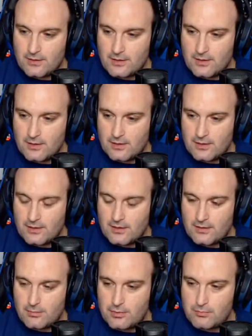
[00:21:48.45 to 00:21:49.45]

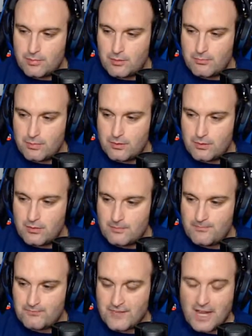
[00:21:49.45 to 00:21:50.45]
I
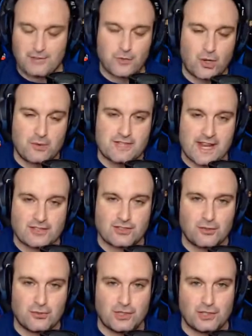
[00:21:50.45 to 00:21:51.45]
thought it was
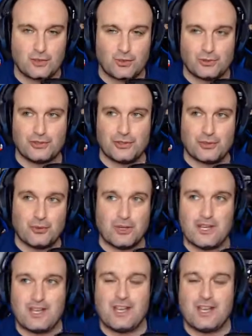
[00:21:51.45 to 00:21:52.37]
actually really cool too.